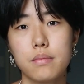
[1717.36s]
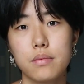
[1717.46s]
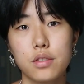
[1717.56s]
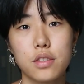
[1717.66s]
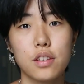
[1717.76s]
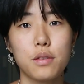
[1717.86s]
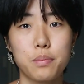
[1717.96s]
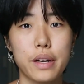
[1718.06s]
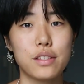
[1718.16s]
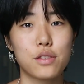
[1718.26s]
still
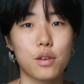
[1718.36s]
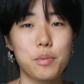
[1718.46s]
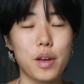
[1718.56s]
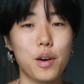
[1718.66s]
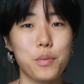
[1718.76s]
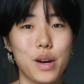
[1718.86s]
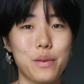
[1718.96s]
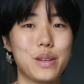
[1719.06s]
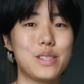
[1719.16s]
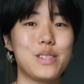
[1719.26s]
brainstorming on what I
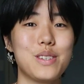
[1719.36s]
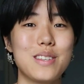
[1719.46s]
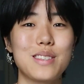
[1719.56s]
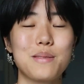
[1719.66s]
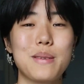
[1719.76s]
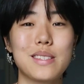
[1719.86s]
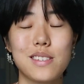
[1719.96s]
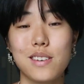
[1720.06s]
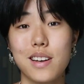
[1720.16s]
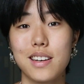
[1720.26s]
want to do this
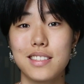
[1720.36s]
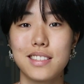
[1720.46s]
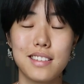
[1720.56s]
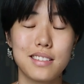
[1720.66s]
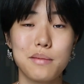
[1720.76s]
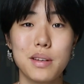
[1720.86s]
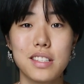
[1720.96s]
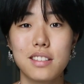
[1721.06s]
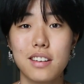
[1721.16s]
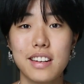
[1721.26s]
semester, because this
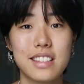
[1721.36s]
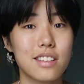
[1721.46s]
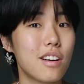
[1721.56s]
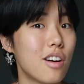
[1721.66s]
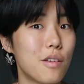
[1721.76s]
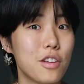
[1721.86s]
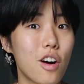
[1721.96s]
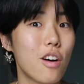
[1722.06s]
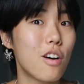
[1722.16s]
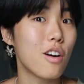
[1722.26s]
semester it's all
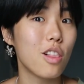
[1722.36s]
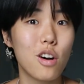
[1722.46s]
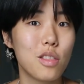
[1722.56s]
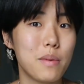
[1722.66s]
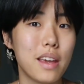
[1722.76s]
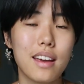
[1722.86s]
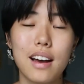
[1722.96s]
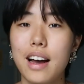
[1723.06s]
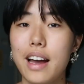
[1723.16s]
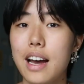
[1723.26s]
on me.
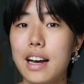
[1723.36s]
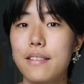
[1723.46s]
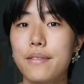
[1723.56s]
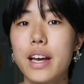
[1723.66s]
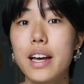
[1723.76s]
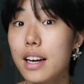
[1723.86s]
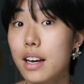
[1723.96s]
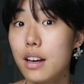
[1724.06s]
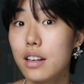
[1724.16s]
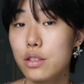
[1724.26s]
I have
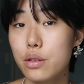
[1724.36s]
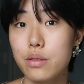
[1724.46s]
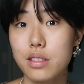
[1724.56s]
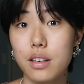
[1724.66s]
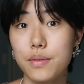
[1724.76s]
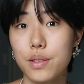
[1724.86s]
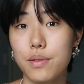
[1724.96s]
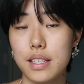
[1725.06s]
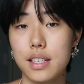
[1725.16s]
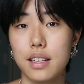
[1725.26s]
two
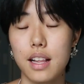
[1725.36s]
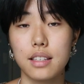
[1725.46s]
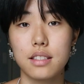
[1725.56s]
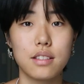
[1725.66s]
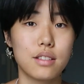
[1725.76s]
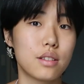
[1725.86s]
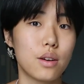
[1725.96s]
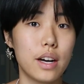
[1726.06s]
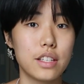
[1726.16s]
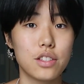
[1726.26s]
self-directed classes, so
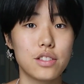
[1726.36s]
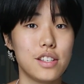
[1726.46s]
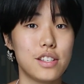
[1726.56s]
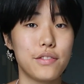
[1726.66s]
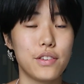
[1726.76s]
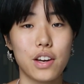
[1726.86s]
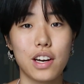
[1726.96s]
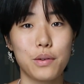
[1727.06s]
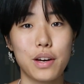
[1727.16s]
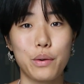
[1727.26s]
I just need to figure
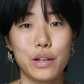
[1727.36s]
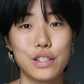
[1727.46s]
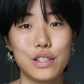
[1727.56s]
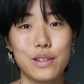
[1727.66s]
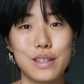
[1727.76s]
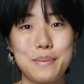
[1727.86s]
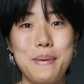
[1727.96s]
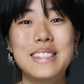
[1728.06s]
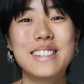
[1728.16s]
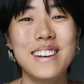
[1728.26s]
out what I want to do this
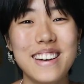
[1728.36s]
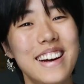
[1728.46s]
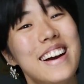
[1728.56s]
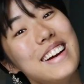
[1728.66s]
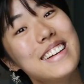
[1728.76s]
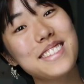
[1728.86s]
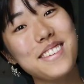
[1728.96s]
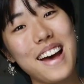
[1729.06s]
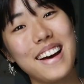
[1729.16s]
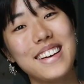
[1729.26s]
semester. So
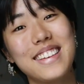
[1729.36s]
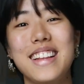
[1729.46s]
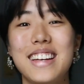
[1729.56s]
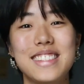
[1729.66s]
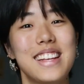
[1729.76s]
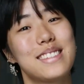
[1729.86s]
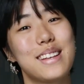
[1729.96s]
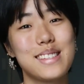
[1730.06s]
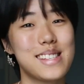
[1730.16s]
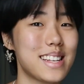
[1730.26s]
yeah,
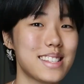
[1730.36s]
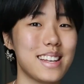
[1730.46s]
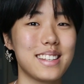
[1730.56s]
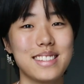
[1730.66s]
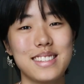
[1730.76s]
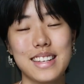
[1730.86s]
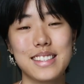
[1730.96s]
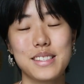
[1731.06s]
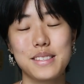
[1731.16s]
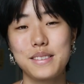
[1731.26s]
that is it.
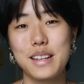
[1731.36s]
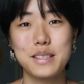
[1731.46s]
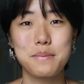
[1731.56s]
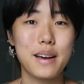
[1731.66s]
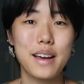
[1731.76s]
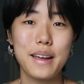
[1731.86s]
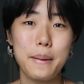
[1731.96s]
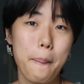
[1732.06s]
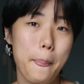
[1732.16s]
That's my